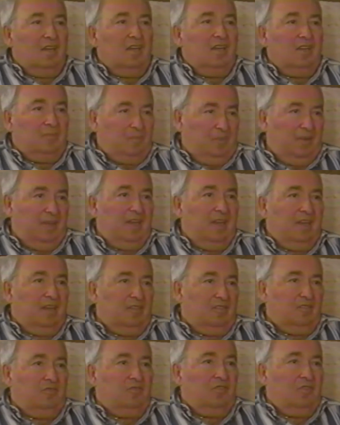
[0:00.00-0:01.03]
had
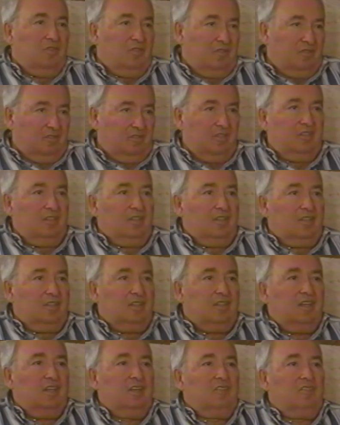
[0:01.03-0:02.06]
plans for certain
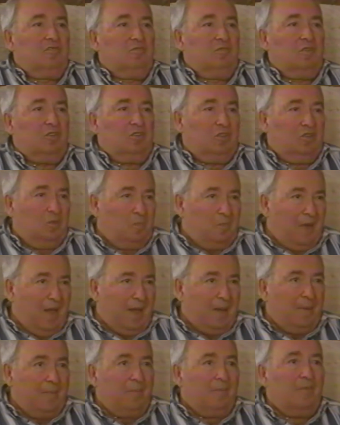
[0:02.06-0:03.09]
things, what to
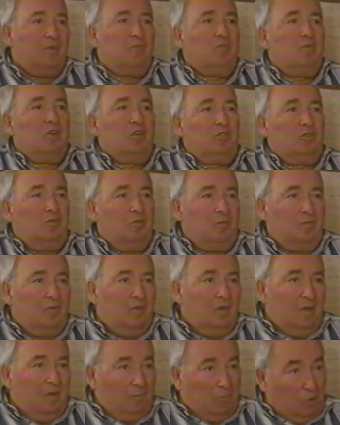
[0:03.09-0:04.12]
bomb and what to
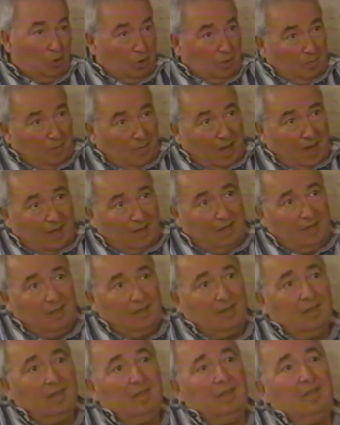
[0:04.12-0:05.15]
put a
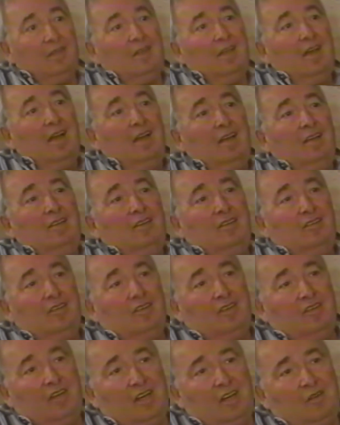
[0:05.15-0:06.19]
mine
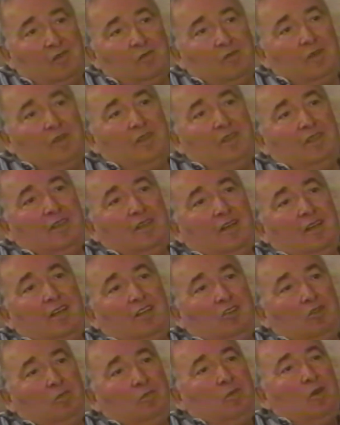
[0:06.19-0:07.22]
under a railroad track
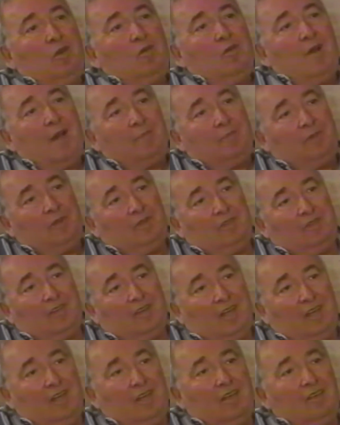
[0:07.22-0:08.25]
to blow up the
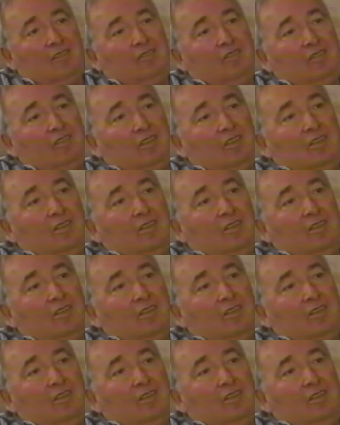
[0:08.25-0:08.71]
trains.